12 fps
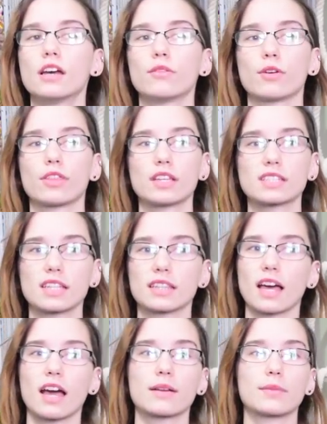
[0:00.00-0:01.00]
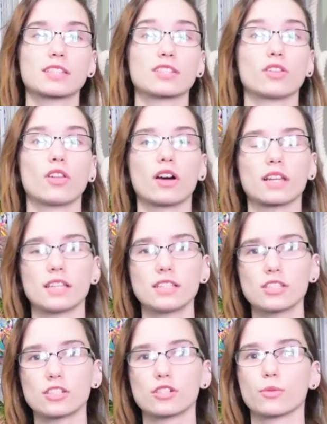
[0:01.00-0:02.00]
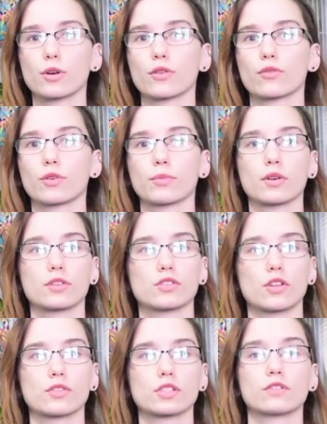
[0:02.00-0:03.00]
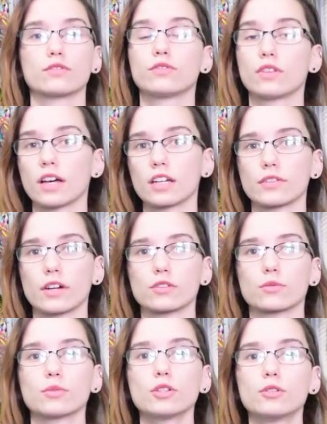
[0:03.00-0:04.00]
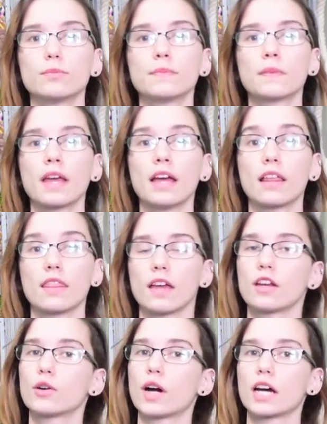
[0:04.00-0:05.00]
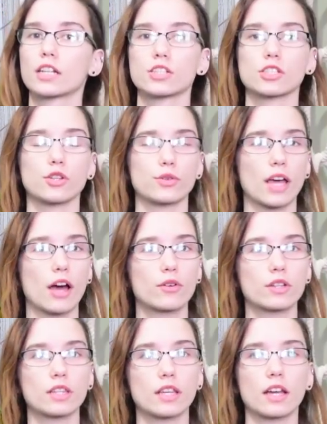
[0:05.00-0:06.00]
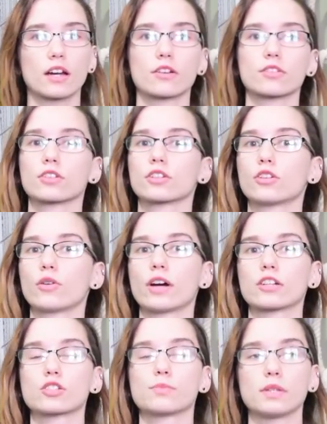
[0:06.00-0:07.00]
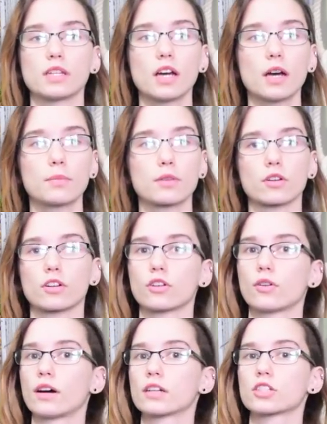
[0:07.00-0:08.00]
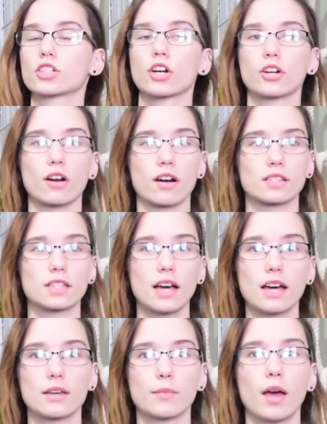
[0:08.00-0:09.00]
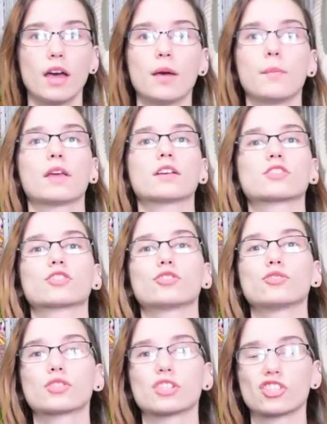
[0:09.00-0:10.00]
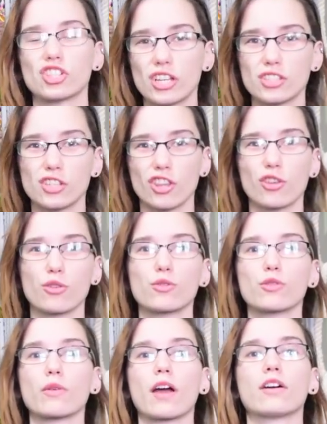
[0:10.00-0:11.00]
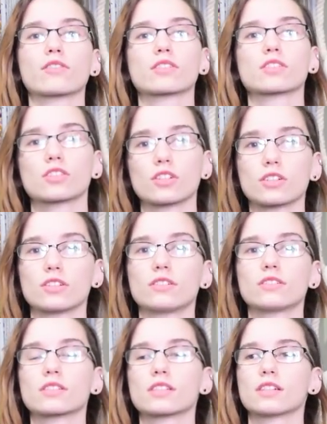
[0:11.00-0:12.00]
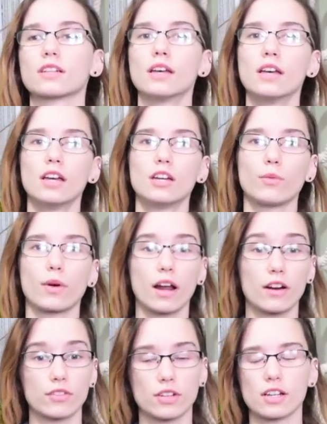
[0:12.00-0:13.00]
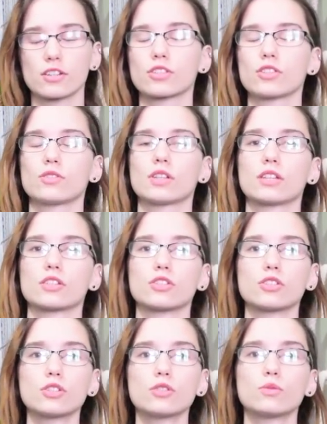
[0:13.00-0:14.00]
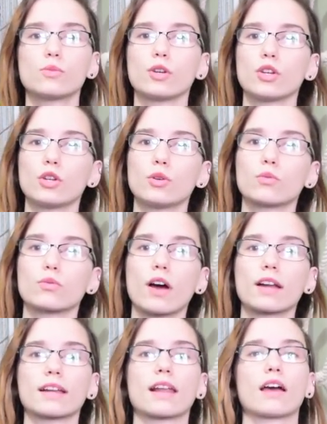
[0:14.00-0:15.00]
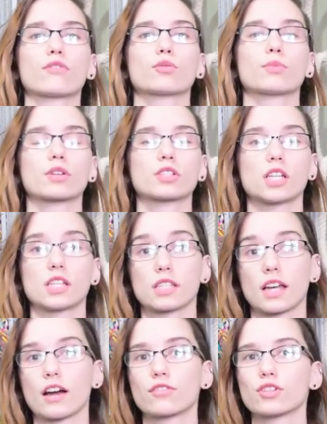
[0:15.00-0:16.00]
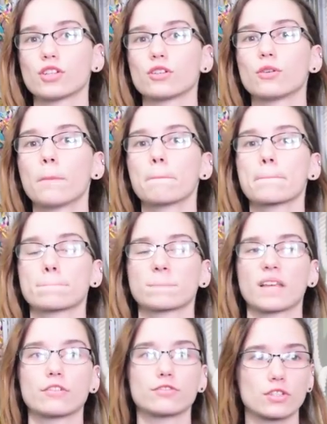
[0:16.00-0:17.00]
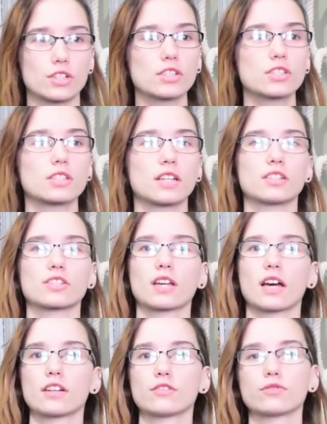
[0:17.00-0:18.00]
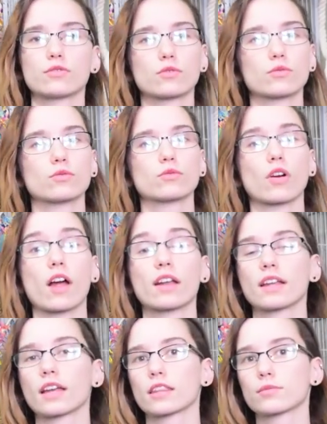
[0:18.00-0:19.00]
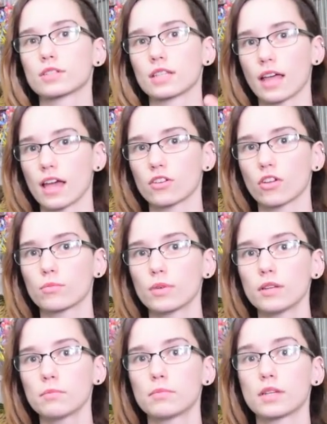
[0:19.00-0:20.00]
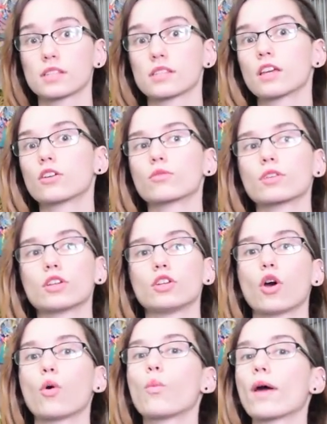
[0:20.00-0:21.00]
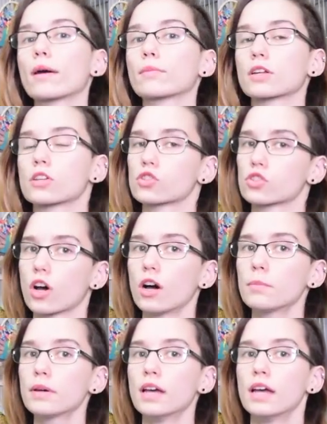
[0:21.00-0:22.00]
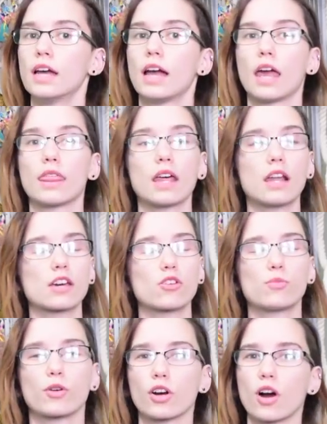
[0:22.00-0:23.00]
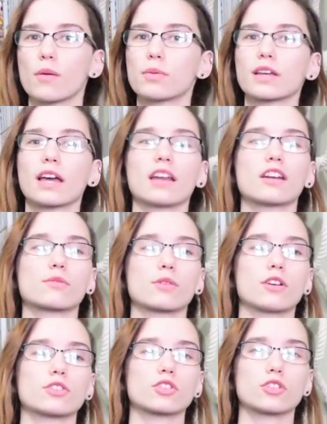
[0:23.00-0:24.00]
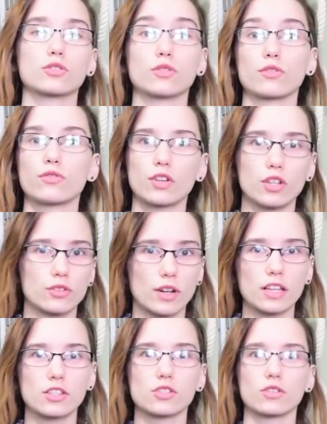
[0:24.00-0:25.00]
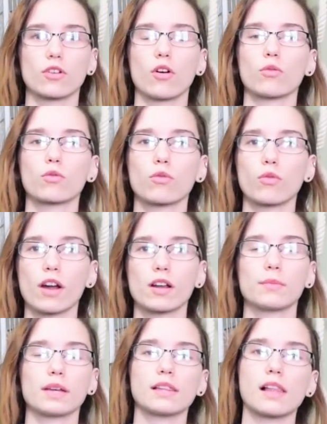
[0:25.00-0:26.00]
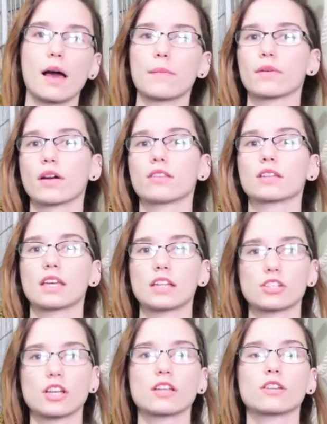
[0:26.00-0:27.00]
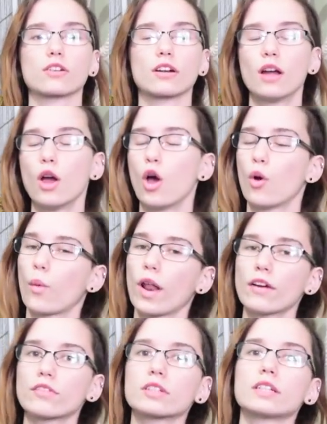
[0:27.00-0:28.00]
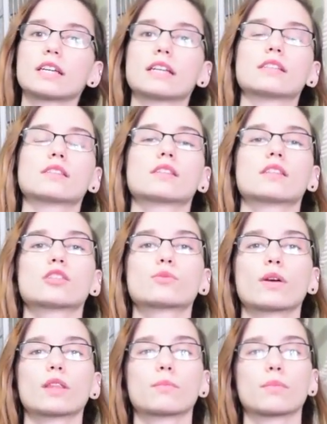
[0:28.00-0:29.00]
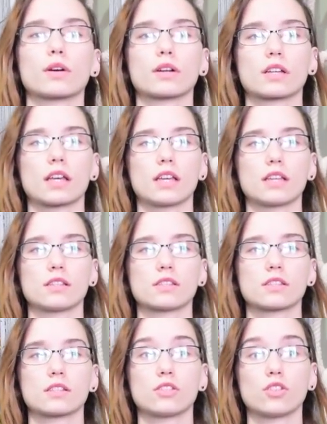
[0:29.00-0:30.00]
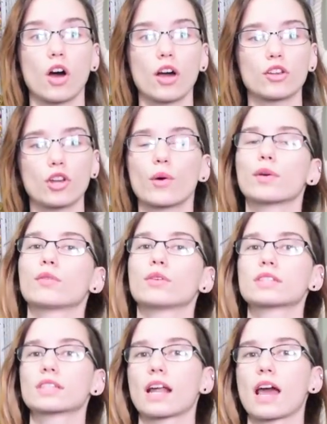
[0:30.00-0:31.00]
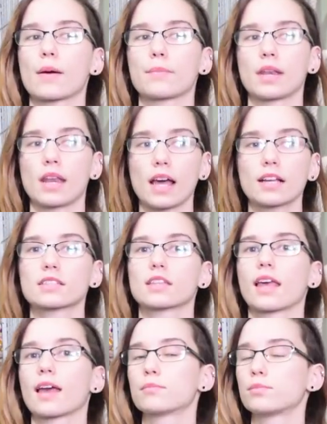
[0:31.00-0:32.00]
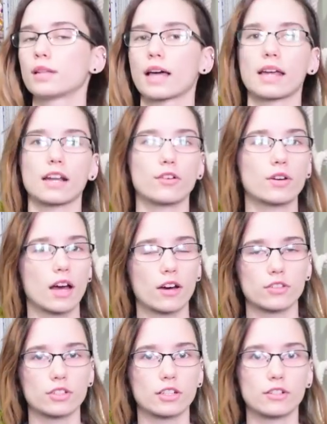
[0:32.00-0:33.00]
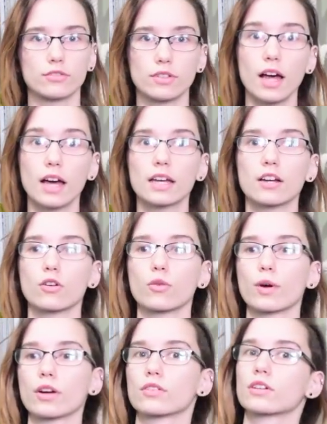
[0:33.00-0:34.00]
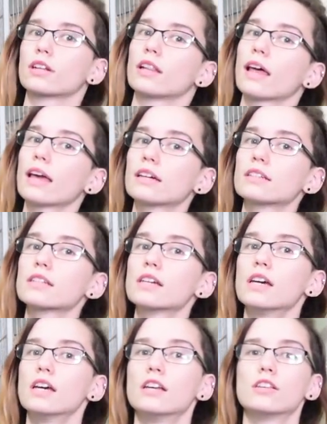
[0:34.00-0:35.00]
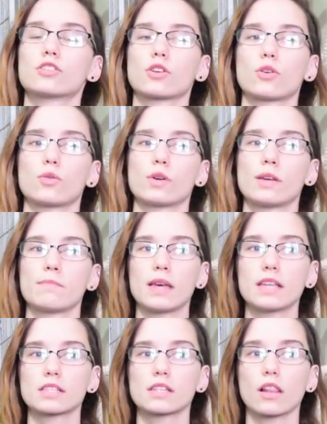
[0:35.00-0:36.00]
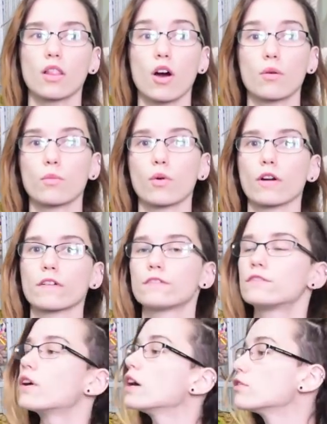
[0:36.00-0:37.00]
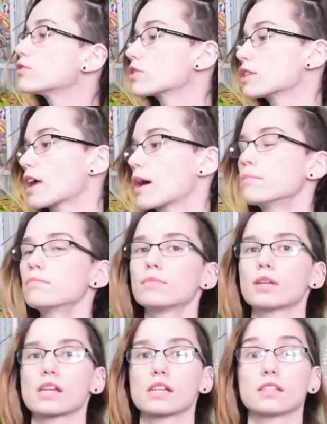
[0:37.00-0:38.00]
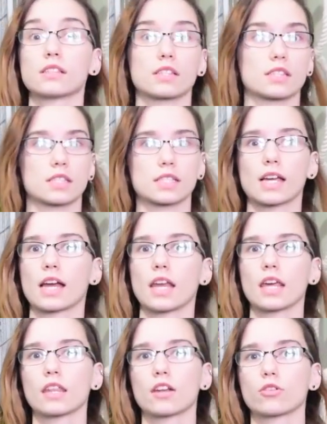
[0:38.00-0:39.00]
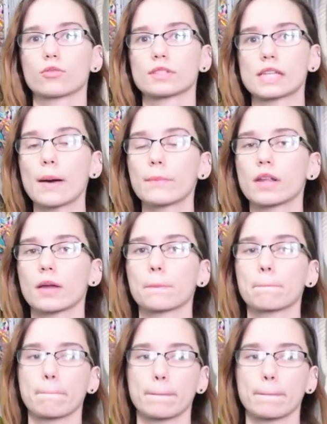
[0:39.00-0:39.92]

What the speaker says: With things like that, it makes it a lot easier, where if your bird is all of a sudden flying around a room, they know how to slow down in the air, they're gonna know how to speed up, they're gonna know how to turn on a dime, because they're used to chasing you around in circles and whatever else you tend to do when you run and have your bird chasing after you. At first, I just kind of run and get them to land on me, because they don't really know when I'm gonna stop. And then I go more complicated, where I'll start doing figure eights, or I'll run a big lap around the kitchen, or whatever it is. This way the bird is not knowing what's going to happen next, they can't plan out how they're going to fly or where they're going to land, so it makes it a lot more fun for them because it's exciting and they don't know what's happening.